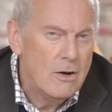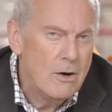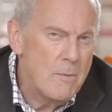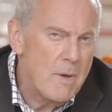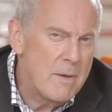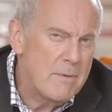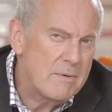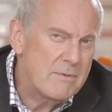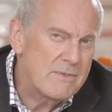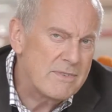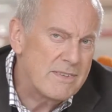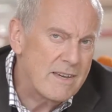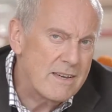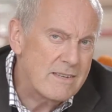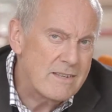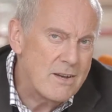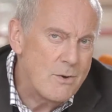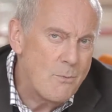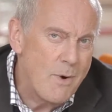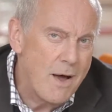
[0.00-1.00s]
or maybe it was
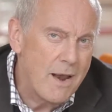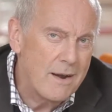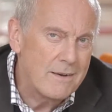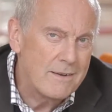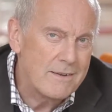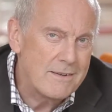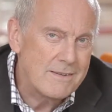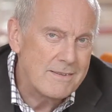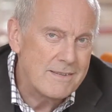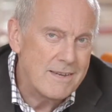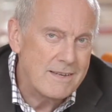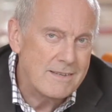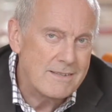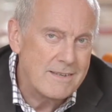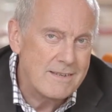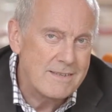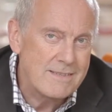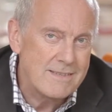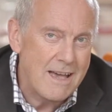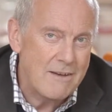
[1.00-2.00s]
61 to
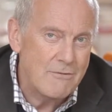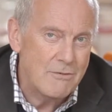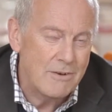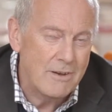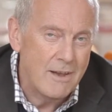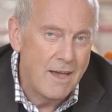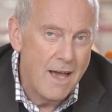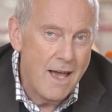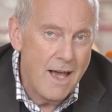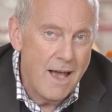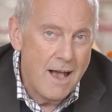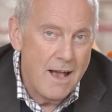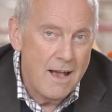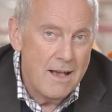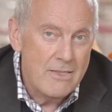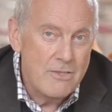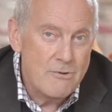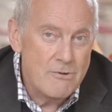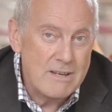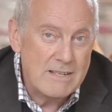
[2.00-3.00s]
67.
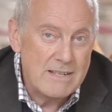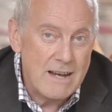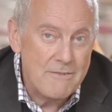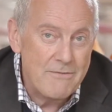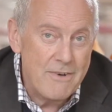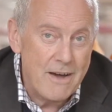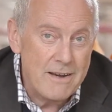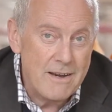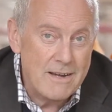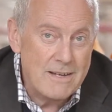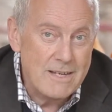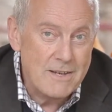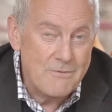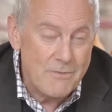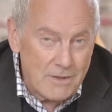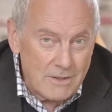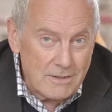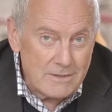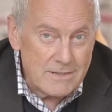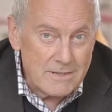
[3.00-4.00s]
The reason I found it
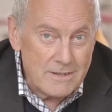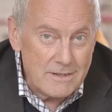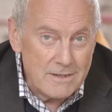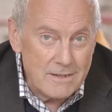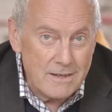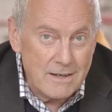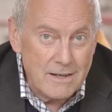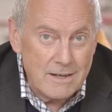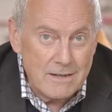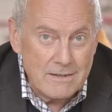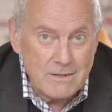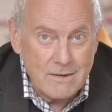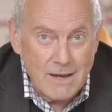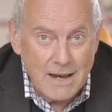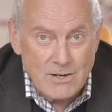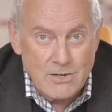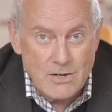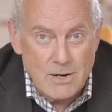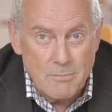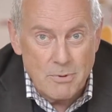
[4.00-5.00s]
difficult to
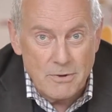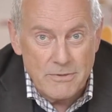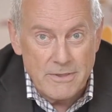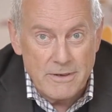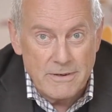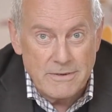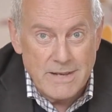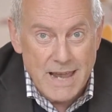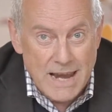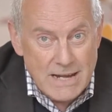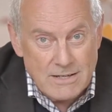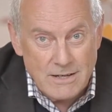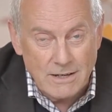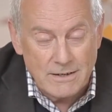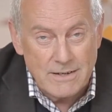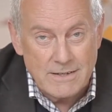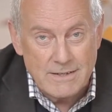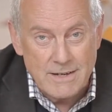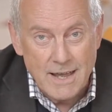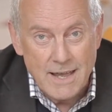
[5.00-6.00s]
actually put the date
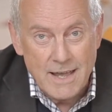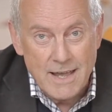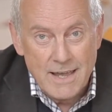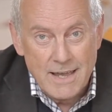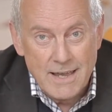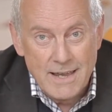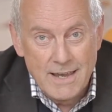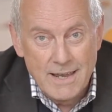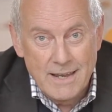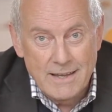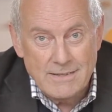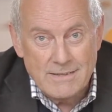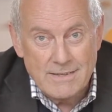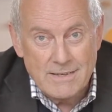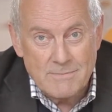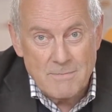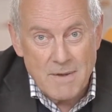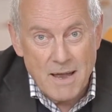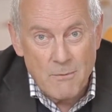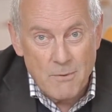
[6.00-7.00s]
on it is,
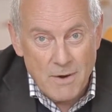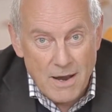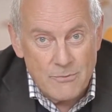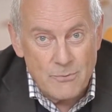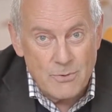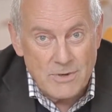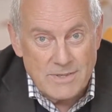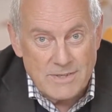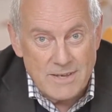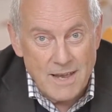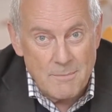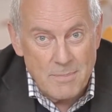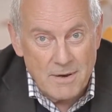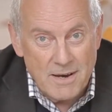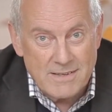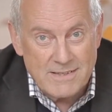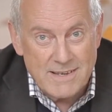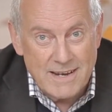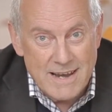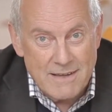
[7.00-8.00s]
as my wife would say,
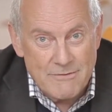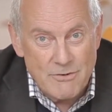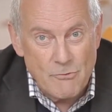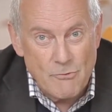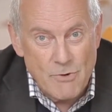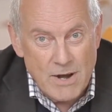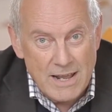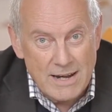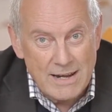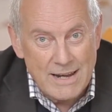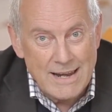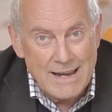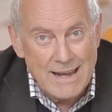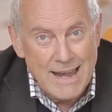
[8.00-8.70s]
because I never really